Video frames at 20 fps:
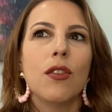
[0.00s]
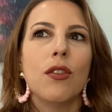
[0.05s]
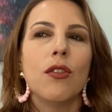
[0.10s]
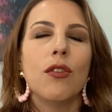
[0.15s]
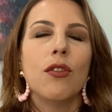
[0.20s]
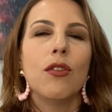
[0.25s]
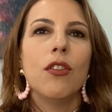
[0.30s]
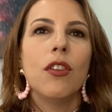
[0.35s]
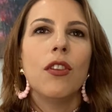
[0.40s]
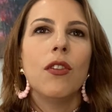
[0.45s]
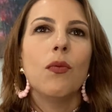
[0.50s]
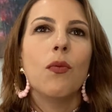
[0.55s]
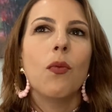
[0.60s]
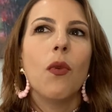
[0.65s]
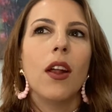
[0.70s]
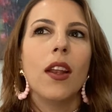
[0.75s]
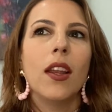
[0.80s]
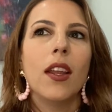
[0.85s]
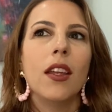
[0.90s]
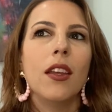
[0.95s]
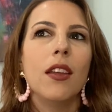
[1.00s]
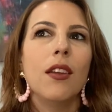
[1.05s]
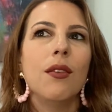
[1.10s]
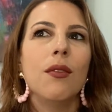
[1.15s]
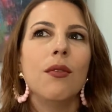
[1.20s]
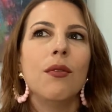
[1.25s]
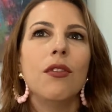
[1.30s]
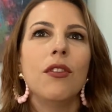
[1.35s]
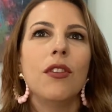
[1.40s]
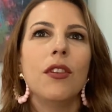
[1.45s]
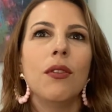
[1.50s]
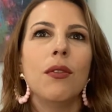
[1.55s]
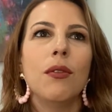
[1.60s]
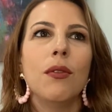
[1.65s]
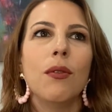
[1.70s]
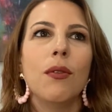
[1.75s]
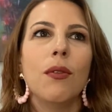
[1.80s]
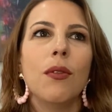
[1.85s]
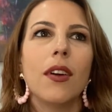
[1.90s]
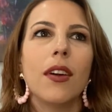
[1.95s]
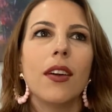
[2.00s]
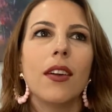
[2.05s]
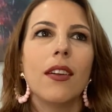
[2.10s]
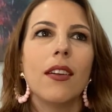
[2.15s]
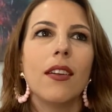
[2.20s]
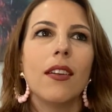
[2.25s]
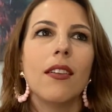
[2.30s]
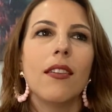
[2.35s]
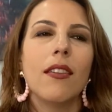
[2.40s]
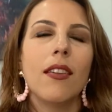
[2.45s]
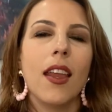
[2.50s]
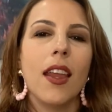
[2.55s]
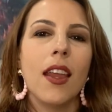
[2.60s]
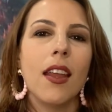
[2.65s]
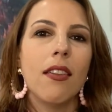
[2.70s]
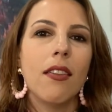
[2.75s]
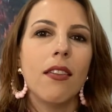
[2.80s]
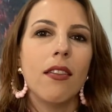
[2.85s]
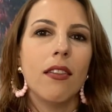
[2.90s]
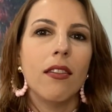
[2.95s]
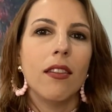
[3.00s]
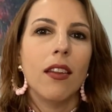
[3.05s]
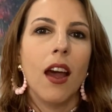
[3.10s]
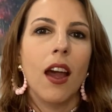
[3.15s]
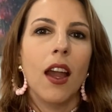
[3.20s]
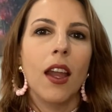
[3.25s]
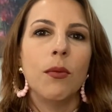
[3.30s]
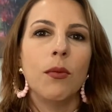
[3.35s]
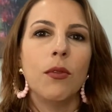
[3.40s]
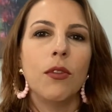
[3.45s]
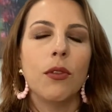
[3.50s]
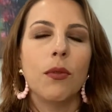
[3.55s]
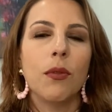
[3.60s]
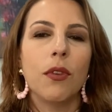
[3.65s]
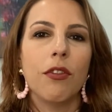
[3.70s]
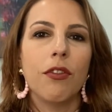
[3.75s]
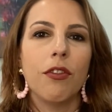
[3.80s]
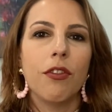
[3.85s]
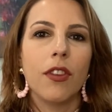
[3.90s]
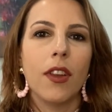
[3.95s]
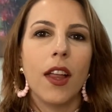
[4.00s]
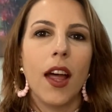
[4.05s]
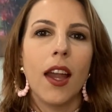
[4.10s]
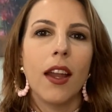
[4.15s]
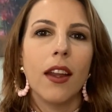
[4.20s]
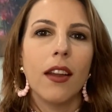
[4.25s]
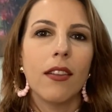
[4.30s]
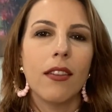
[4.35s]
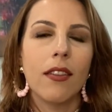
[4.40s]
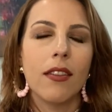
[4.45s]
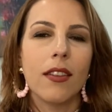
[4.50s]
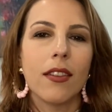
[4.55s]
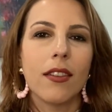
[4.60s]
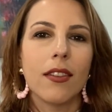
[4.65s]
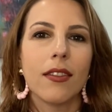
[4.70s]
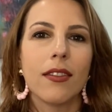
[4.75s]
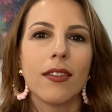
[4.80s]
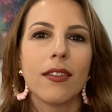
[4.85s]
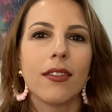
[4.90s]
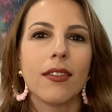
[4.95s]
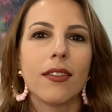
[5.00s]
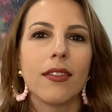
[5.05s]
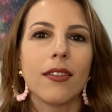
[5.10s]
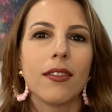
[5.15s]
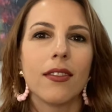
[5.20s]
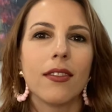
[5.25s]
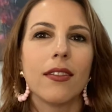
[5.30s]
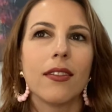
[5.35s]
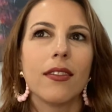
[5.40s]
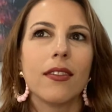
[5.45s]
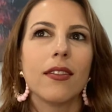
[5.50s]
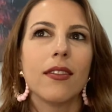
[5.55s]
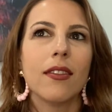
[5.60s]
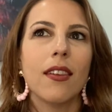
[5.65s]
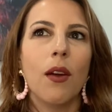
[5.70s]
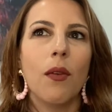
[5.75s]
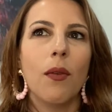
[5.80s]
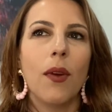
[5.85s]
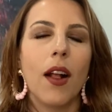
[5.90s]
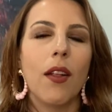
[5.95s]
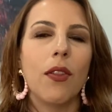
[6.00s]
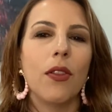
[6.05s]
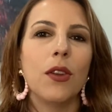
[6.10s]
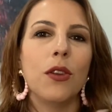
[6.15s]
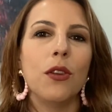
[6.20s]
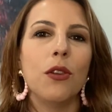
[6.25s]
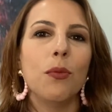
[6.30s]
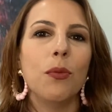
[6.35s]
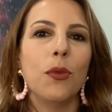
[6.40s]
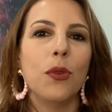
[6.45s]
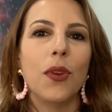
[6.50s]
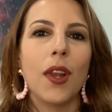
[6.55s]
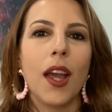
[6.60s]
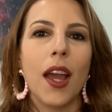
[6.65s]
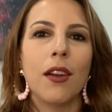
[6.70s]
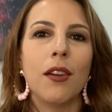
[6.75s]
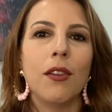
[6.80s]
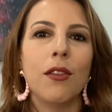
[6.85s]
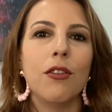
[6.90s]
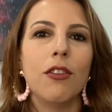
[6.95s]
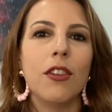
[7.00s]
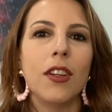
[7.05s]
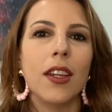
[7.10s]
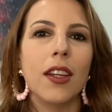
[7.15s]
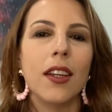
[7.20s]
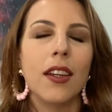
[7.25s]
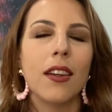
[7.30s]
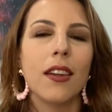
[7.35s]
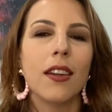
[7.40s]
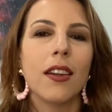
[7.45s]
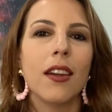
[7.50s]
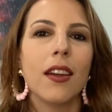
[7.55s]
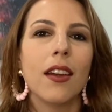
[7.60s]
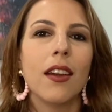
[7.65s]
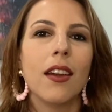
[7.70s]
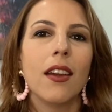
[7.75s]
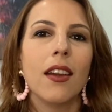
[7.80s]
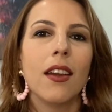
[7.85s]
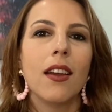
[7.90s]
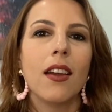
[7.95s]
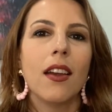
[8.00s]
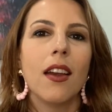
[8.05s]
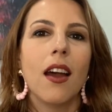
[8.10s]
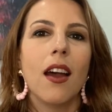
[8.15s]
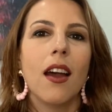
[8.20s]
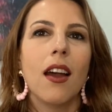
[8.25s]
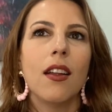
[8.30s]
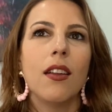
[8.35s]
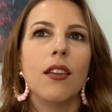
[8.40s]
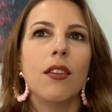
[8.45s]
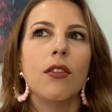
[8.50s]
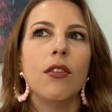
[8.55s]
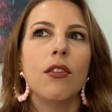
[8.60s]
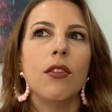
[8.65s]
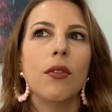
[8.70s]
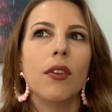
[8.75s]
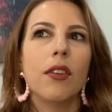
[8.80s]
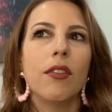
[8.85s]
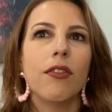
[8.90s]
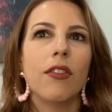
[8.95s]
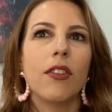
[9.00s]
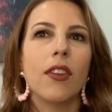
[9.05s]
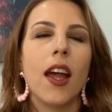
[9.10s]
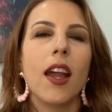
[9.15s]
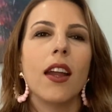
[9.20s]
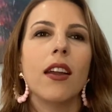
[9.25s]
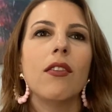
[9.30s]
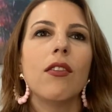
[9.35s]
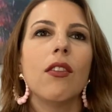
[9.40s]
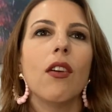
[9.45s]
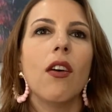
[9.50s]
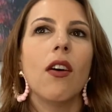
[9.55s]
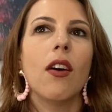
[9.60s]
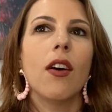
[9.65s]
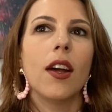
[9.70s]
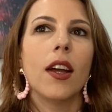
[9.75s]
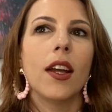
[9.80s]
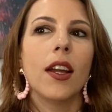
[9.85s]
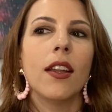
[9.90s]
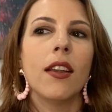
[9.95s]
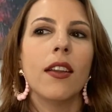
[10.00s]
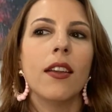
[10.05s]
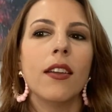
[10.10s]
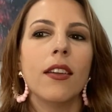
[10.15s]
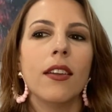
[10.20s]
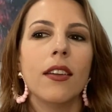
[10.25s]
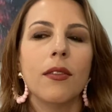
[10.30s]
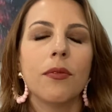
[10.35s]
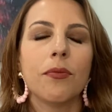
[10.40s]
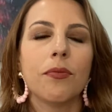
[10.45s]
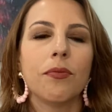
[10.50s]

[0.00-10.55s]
She's wanting you to take this time to reflect around the new moon energy, to reflect on